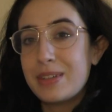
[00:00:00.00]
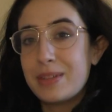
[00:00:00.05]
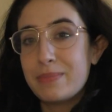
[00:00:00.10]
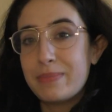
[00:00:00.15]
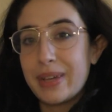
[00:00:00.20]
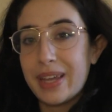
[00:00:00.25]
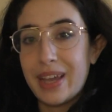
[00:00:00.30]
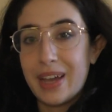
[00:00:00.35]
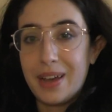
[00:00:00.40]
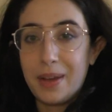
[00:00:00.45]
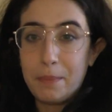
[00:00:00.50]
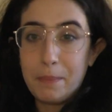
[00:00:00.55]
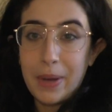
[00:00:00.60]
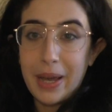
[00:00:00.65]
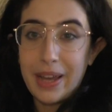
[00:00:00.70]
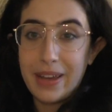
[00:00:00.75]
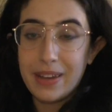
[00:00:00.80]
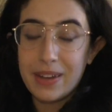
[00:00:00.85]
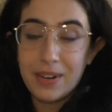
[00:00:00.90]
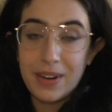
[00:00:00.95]
But yeah,
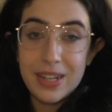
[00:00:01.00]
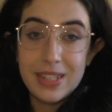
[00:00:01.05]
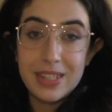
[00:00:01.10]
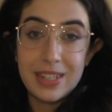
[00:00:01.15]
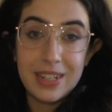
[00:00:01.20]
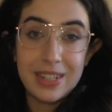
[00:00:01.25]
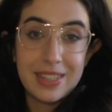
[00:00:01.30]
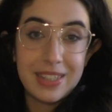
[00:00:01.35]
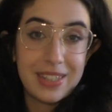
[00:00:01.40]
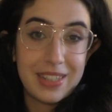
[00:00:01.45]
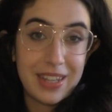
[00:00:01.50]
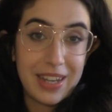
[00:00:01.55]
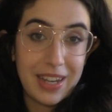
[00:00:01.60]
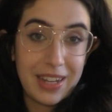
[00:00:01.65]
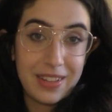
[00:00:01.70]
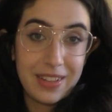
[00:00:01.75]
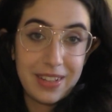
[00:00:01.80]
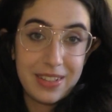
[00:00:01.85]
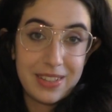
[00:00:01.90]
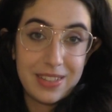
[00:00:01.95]
my craziness aside,
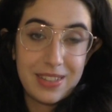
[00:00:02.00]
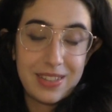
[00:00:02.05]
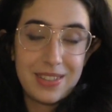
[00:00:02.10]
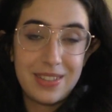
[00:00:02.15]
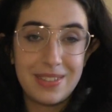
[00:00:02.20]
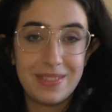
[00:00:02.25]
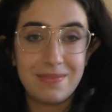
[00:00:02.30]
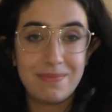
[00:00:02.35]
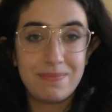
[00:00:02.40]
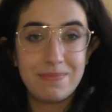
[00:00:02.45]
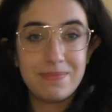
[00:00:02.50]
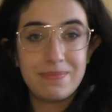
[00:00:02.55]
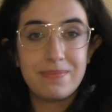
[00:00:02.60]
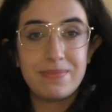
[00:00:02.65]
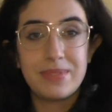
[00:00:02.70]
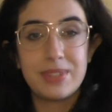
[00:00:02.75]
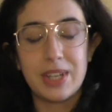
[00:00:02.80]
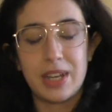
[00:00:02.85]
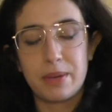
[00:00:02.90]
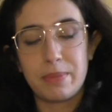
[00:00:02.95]
let's
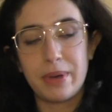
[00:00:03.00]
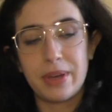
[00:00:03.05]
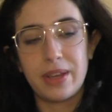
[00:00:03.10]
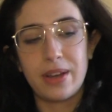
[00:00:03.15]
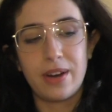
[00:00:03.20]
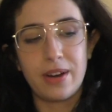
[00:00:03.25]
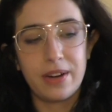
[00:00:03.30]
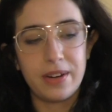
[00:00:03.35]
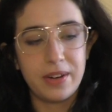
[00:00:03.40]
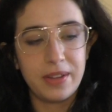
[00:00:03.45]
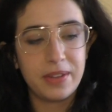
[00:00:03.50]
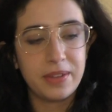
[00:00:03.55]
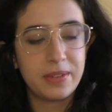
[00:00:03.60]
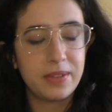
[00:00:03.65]
talk about yarn.